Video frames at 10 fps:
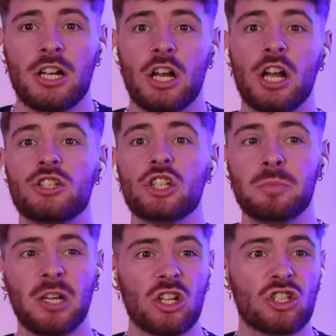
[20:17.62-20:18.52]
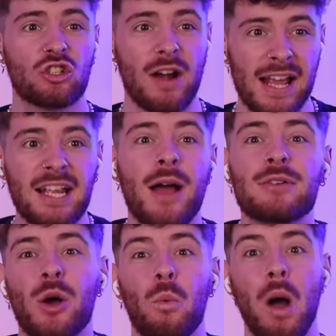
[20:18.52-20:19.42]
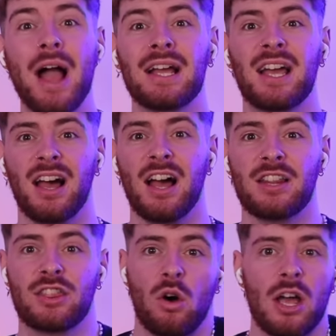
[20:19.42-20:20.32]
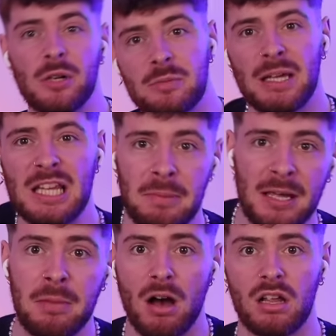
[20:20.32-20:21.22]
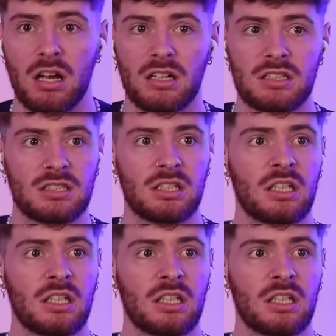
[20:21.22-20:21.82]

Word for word: And just because Draco's a wanker and thought it was Billy Big Bollocks.